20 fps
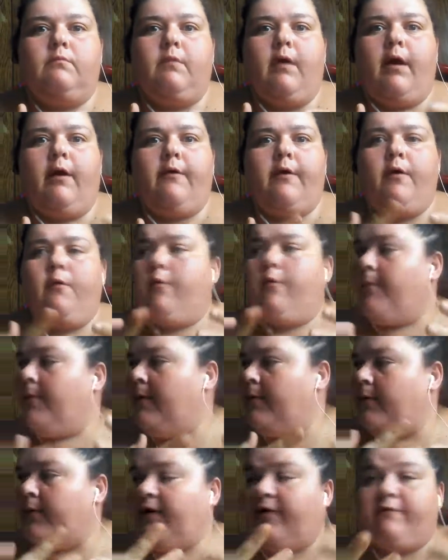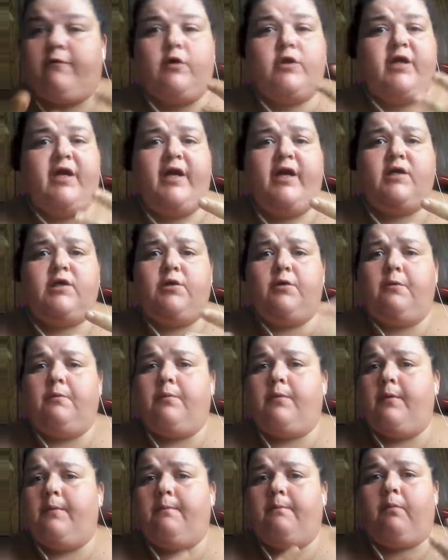area where people give critiques, you can
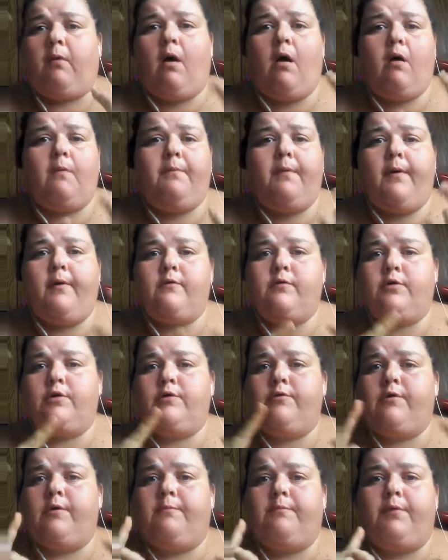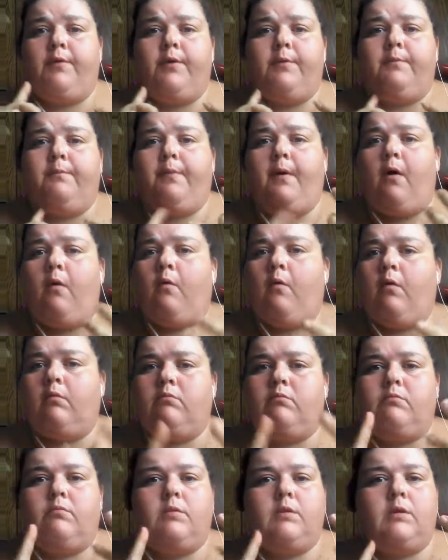put blog posts, you can put
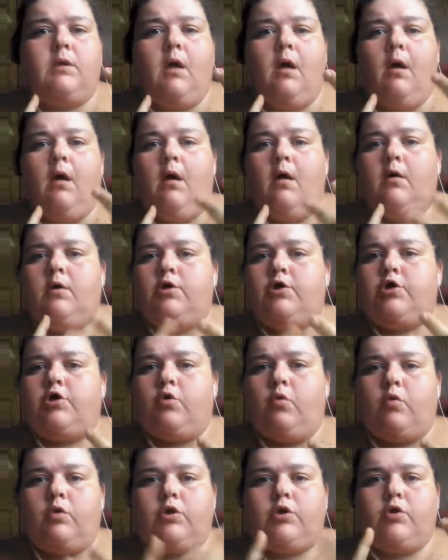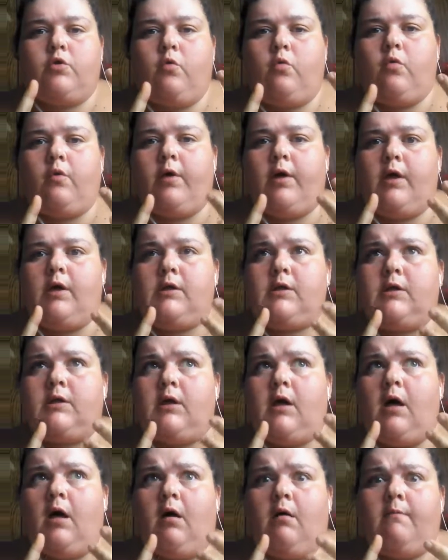poems, short stories.
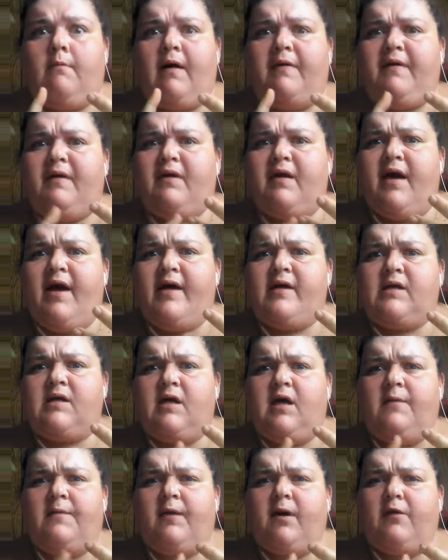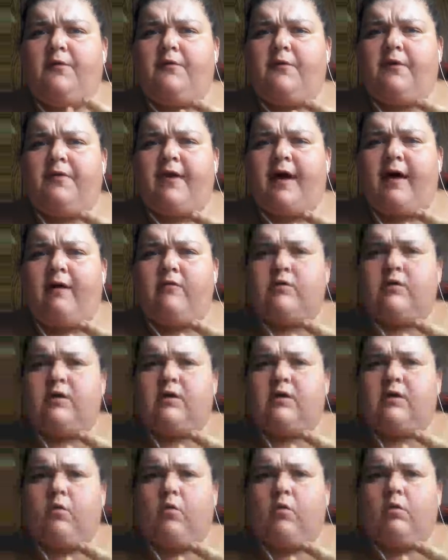I think they ask to keep it under
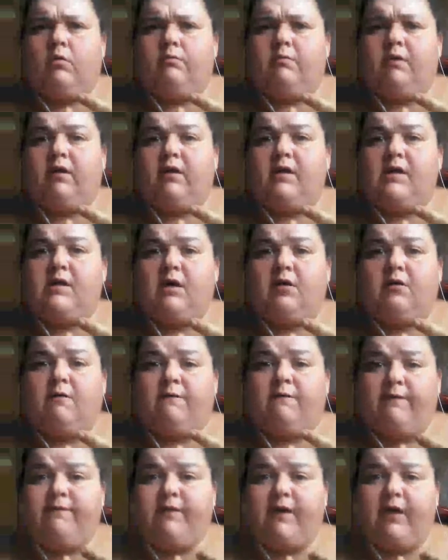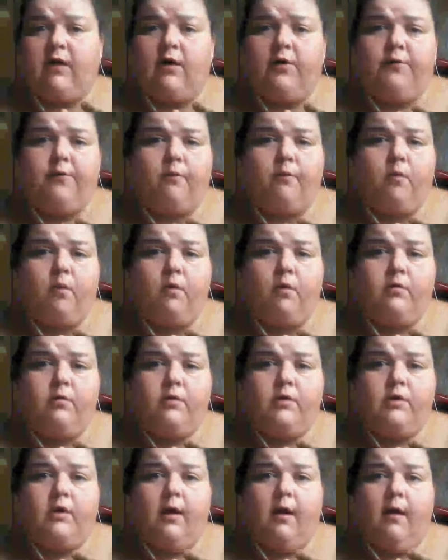1,000 or at least under 1,500
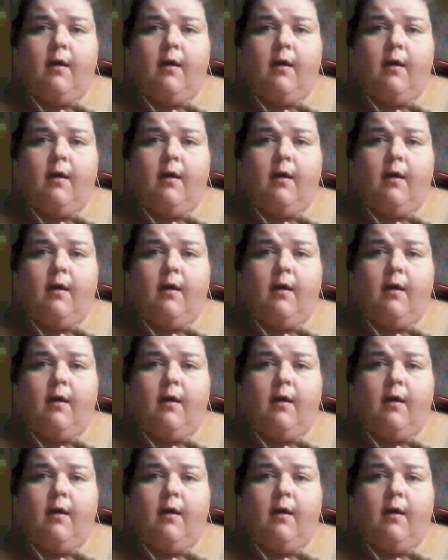words,